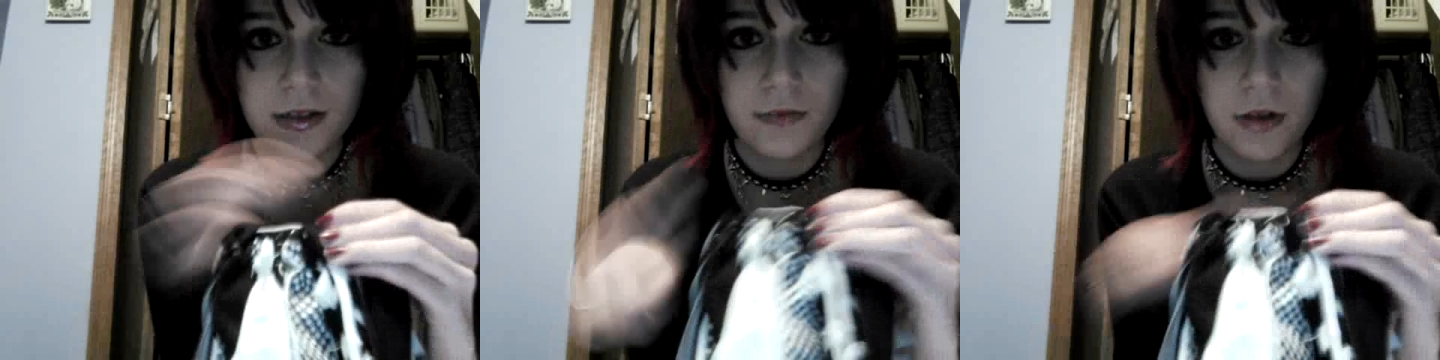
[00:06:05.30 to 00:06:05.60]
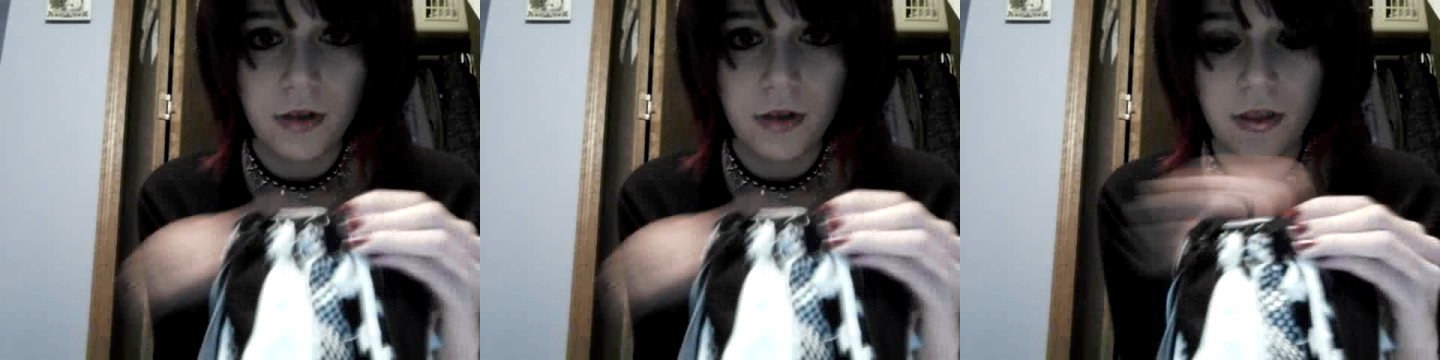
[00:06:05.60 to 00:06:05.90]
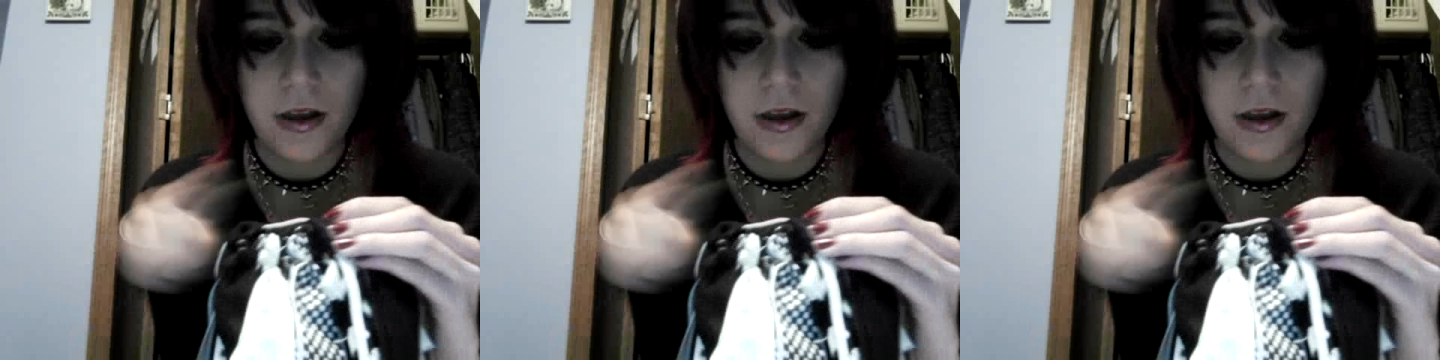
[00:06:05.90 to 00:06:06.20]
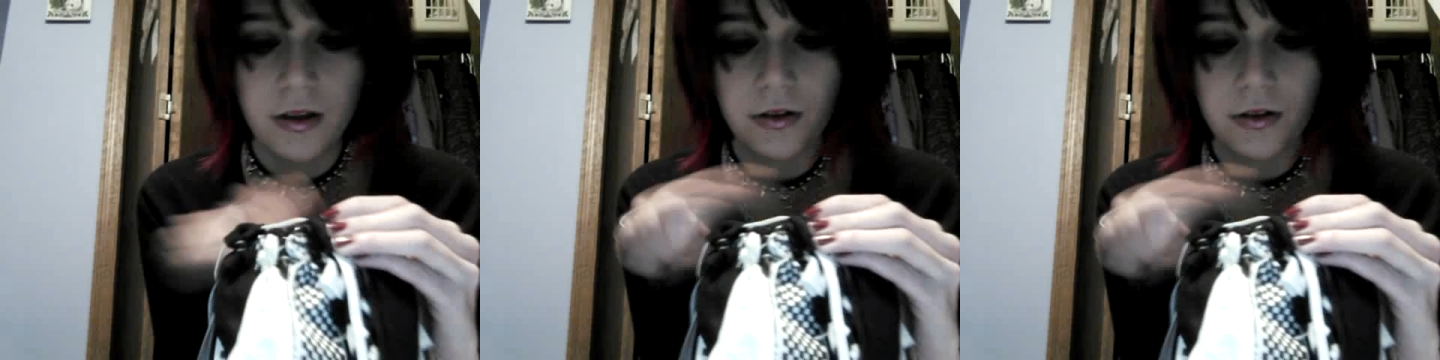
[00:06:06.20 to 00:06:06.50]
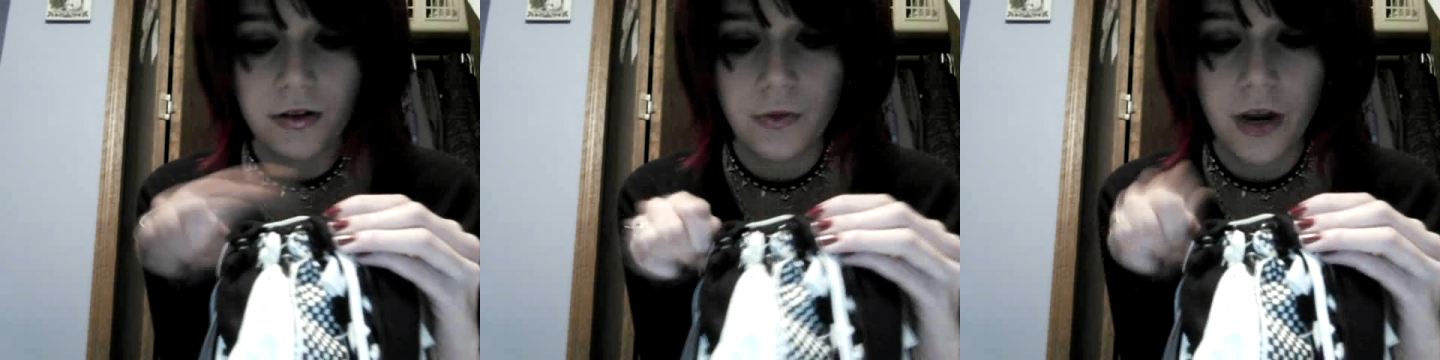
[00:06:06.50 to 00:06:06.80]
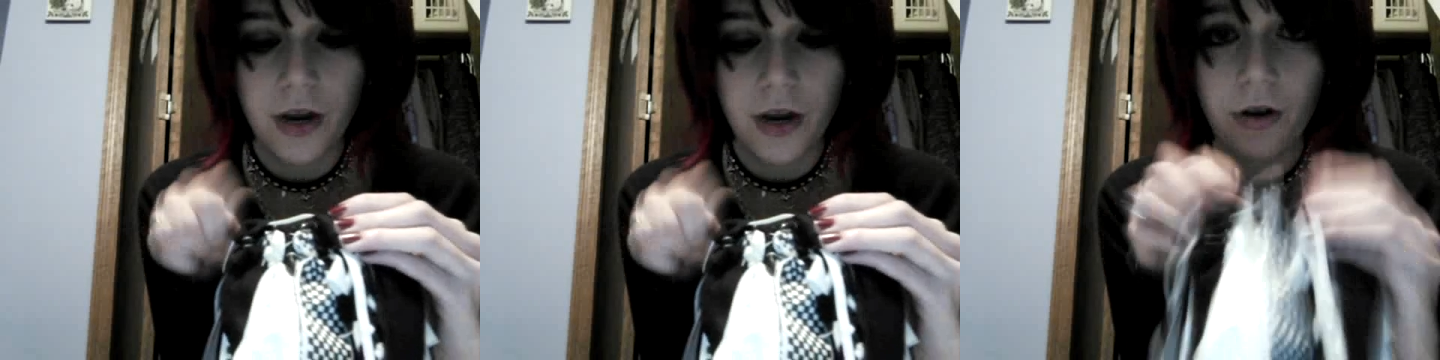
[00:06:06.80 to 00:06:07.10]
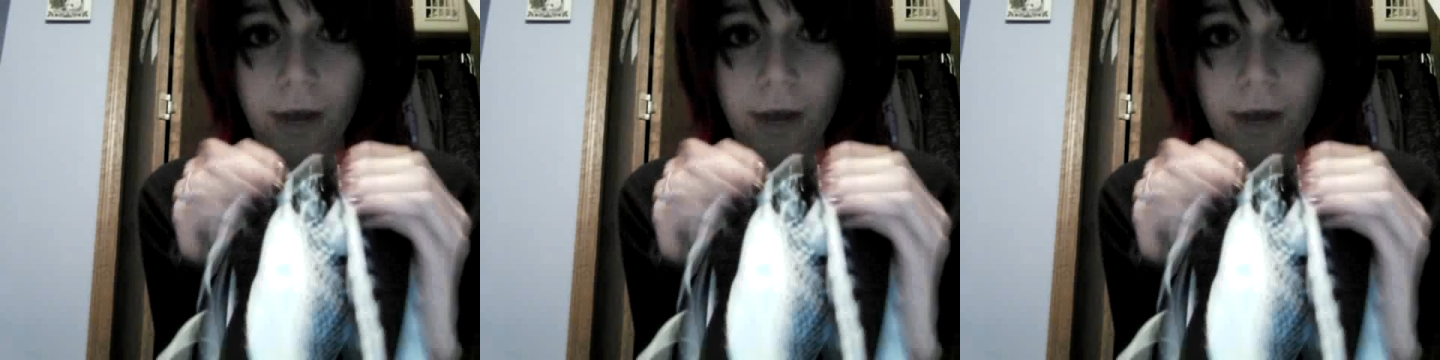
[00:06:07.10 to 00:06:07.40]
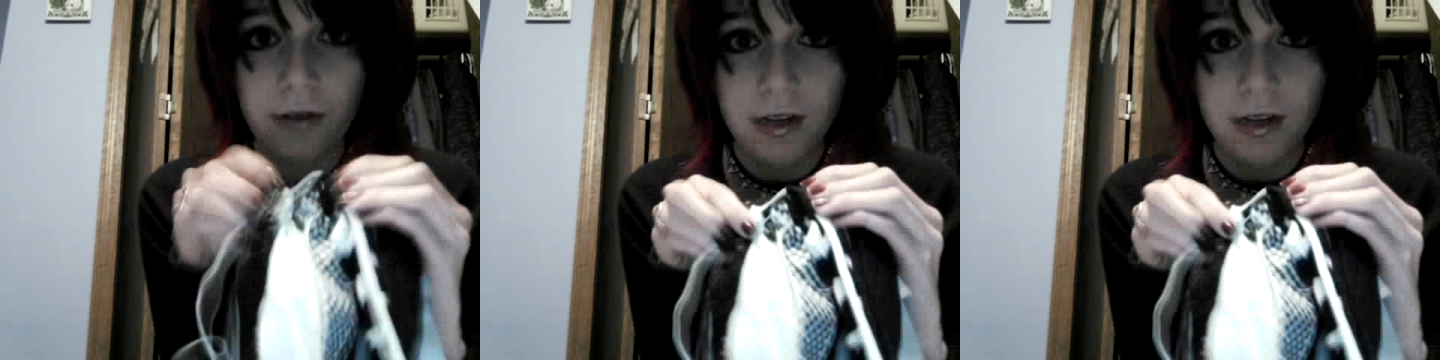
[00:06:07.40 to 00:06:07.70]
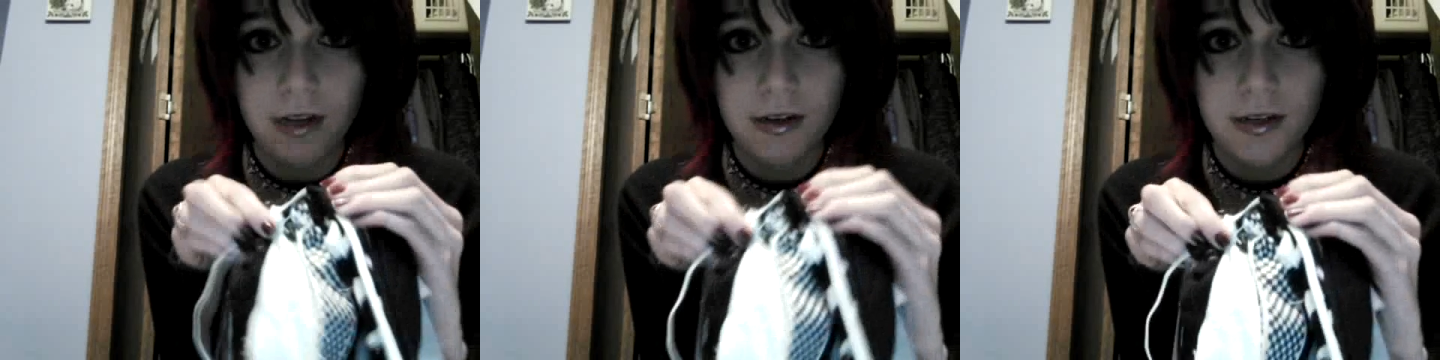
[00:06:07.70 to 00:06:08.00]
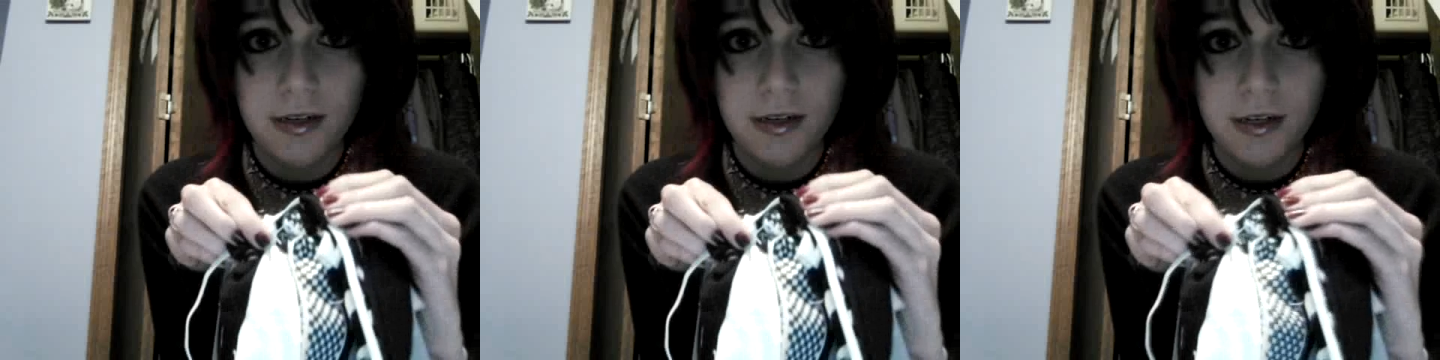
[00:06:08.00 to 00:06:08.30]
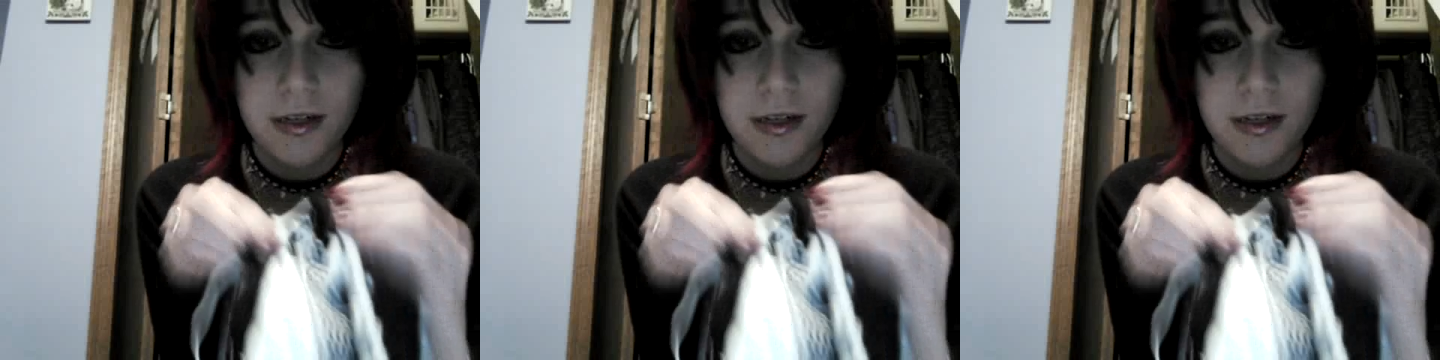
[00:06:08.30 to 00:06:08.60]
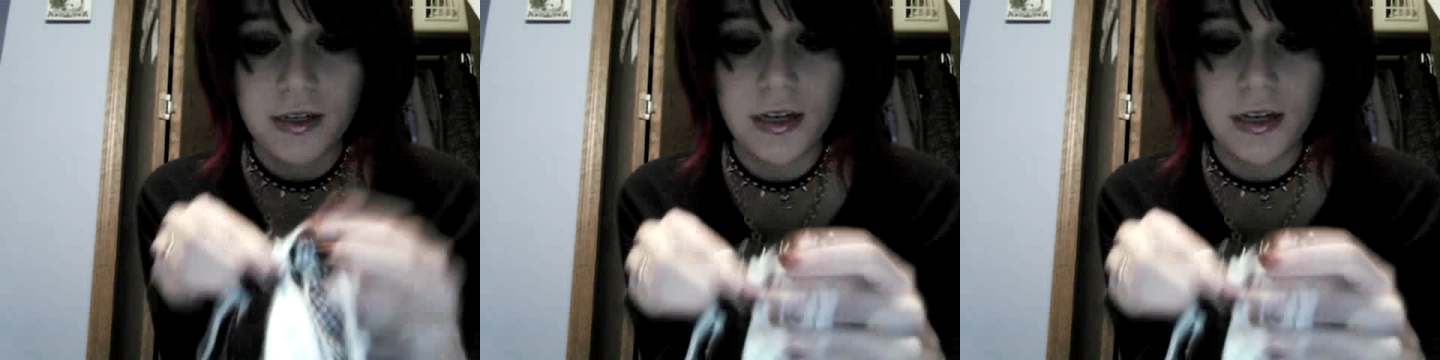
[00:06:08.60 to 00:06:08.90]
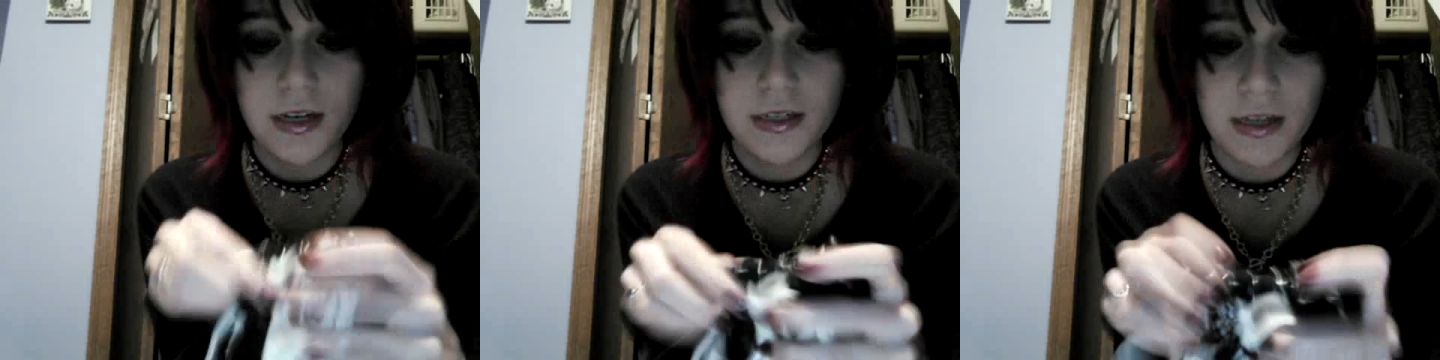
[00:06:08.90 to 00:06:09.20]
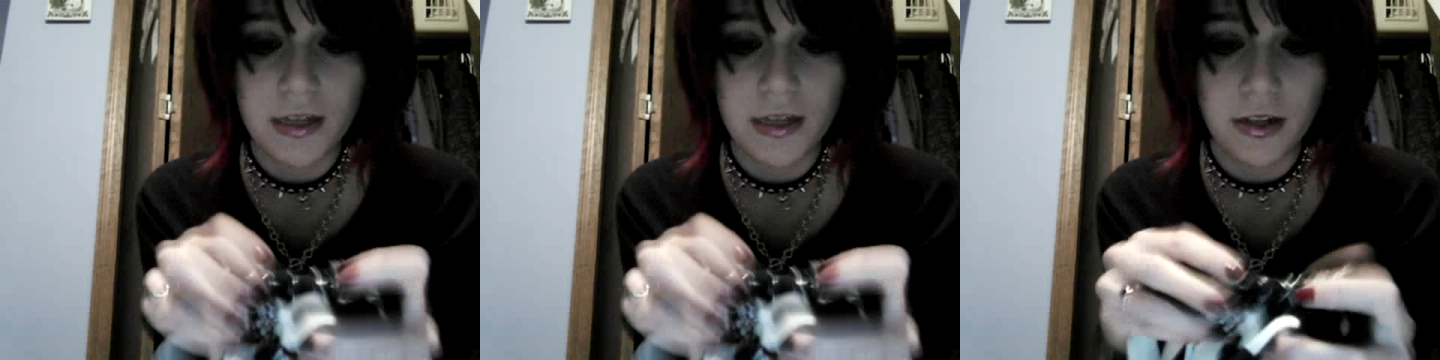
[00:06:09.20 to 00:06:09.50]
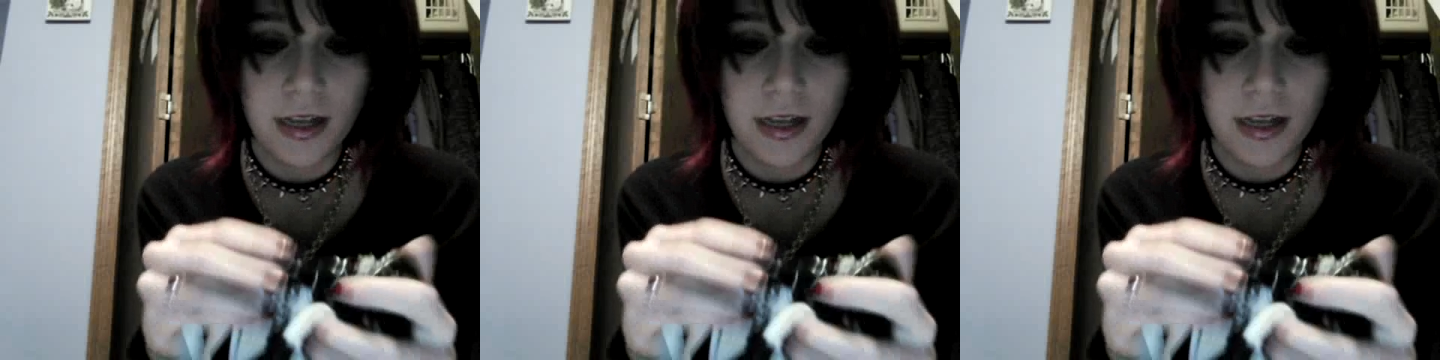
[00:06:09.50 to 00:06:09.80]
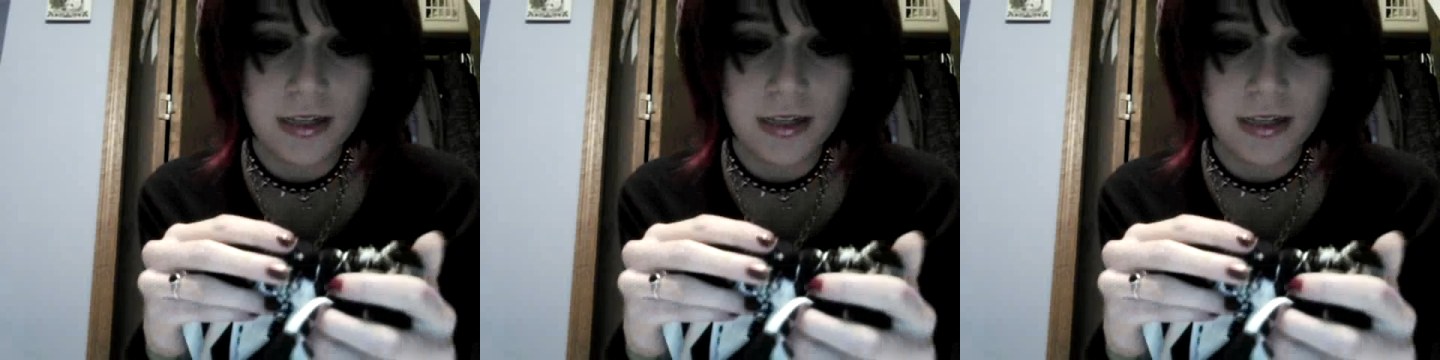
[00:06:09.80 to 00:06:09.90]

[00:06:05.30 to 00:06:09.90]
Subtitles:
put the wire around it until it's